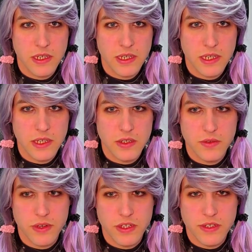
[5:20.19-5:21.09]
into
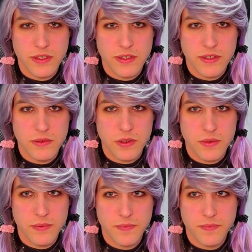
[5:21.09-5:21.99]
register 0,
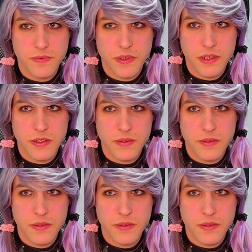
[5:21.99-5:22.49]
right?